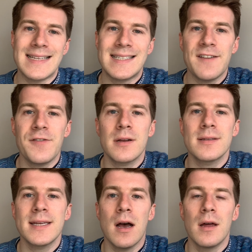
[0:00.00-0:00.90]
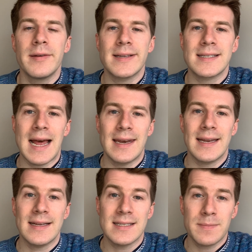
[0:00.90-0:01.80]
is difficulty
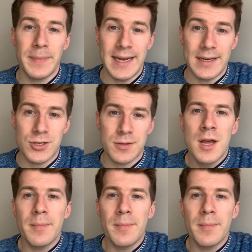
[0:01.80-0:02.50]
understanding speech.